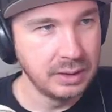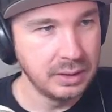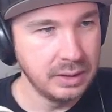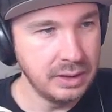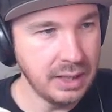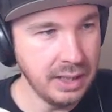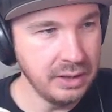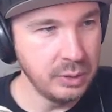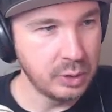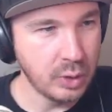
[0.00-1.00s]
He can
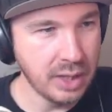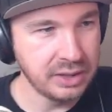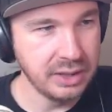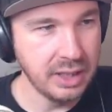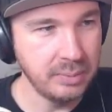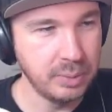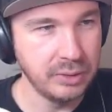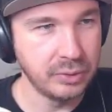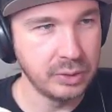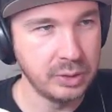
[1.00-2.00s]
use Crashing
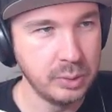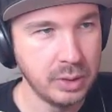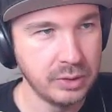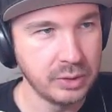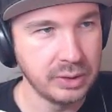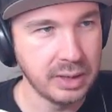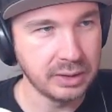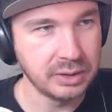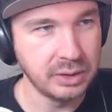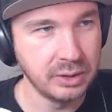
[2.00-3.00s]
Headbutt for 200
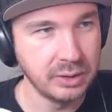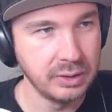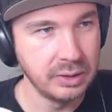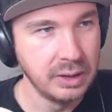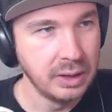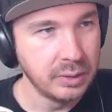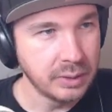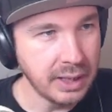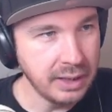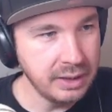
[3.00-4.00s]
next turn.
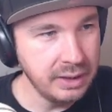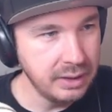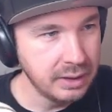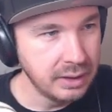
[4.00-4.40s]
Can he?